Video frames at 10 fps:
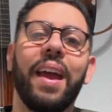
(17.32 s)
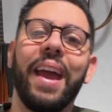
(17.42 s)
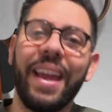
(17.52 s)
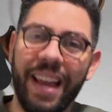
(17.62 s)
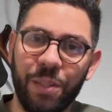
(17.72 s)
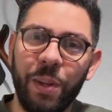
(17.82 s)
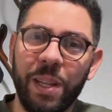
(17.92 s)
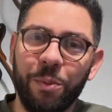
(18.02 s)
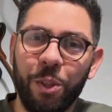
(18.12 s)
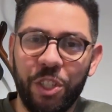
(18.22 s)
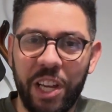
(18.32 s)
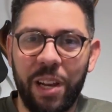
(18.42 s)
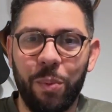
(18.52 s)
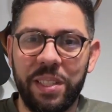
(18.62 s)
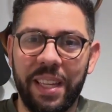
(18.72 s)
guys, welcome to the channel
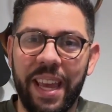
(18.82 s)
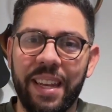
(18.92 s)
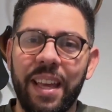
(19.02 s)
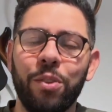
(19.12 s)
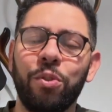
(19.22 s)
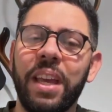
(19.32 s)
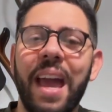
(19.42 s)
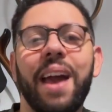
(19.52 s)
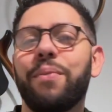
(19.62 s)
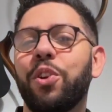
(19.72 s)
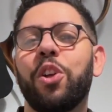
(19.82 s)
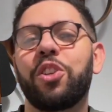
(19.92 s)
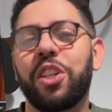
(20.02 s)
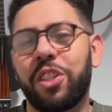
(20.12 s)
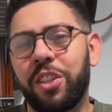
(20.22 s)
once again, and today I have another
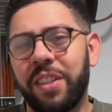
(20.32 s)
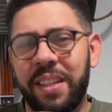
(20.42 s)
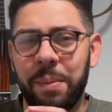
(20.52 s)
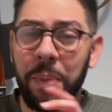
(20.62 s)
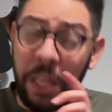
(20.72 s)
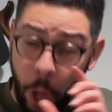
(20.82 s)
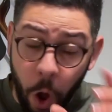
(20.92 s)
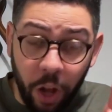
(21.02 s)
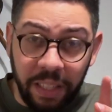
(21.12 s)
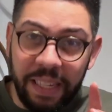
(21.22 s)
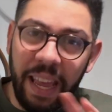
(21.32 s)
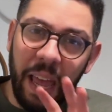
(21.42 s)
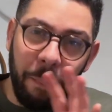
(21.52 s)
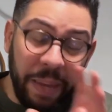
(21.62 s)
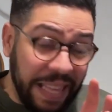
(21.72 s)
guitar that is a bit odd, a
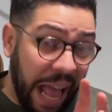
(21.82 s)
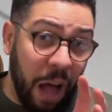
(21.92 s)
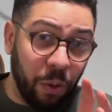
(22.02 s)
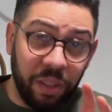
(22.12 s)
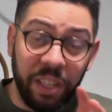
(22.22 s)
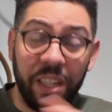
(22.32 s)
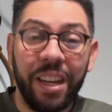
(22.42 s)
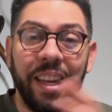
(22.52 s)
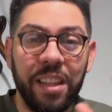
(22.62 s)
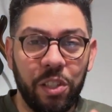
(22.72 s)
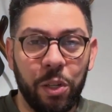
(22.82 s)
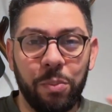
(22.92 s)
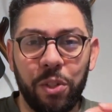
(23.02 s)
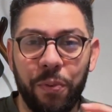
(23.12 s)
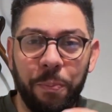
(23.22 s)
bit out there in
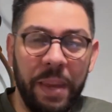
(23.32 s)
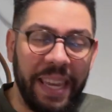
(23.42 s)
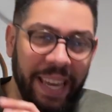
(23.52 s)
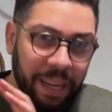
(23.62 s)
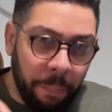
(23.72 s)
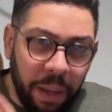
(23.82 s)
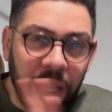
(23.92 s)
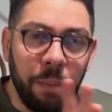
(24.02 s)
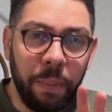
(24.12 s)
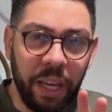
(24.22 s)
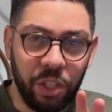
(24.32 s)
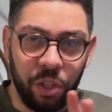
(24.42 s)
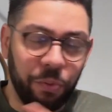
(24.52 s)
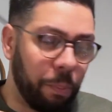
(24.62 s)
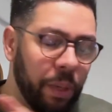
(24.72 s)
terms of being an amalgamation
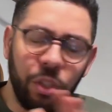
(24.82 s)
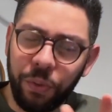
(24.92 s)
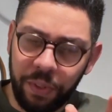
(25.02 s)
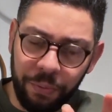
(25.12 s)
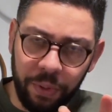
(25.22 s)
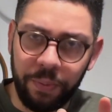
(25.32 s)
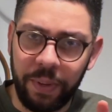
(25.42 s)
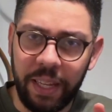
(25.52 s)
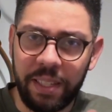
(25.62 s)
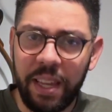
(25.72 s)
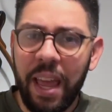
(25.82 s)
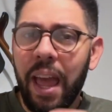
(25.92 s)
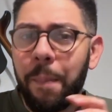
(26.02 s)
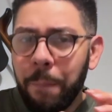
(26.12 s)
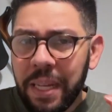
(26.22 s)
of a bunch of different things,
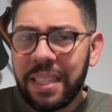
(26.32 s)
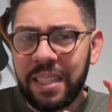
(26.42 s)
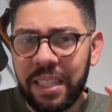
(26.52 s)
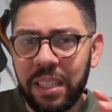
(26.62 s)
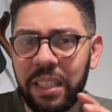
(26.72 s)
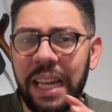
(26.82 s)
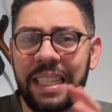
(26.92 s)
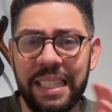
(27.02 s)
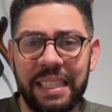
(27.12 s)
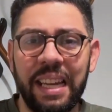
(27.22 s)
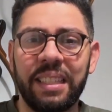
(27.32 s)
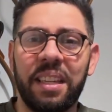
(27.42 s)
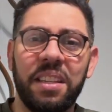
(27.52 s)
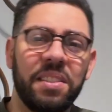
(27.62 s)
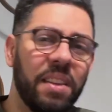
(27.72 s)
but still a design that
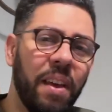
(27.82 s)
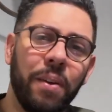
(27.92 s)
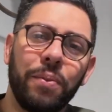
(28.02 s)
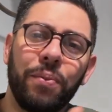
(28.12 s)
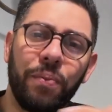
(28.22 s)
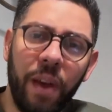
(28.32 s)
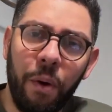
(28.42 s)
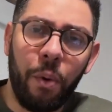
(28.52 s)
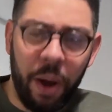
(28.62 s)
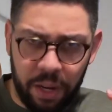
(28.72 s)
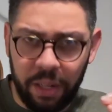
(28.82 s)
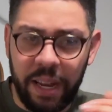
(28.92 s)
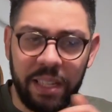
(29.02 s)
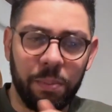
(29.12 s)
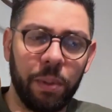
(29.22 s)
is very
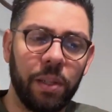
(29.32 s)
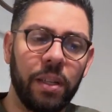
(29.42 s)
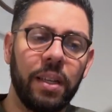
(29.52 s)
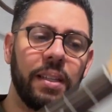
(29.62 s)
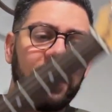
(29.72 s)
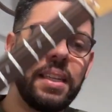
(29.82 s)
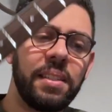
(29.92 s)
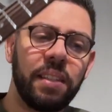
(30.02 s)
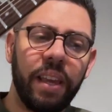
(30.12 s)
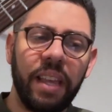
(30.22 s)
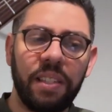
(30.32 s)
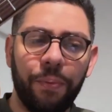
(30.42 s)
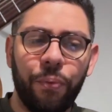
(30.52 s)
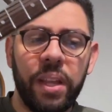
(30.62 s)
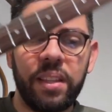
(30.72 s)
recognizable. This is a
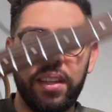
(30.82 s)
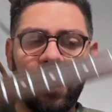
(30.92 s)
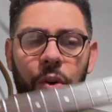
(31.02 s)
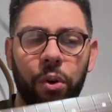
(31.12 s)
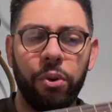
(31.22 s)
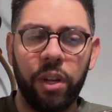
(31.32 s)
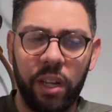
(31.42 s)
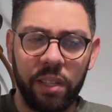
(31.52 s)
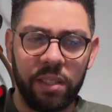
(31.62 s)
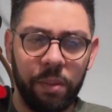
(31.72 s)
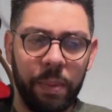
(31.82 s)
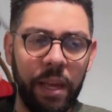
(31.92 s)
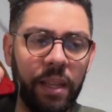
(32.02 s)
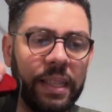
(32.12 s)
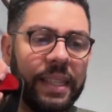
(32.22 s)
Fred King Corona Custom
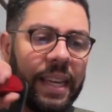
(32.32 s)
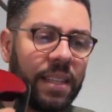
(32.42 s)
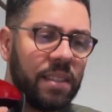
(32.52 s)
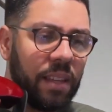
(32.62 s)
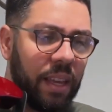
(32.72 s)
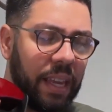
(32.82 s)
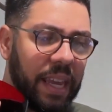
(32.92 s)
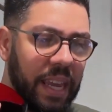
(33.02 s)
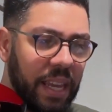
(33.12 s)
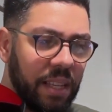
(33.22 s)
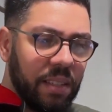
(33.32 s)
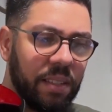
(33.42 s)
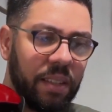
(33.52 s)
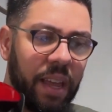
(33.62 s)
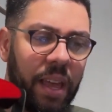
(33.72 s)
that
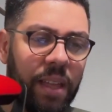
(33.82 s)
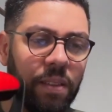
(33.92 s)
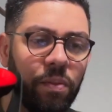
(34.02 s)
is a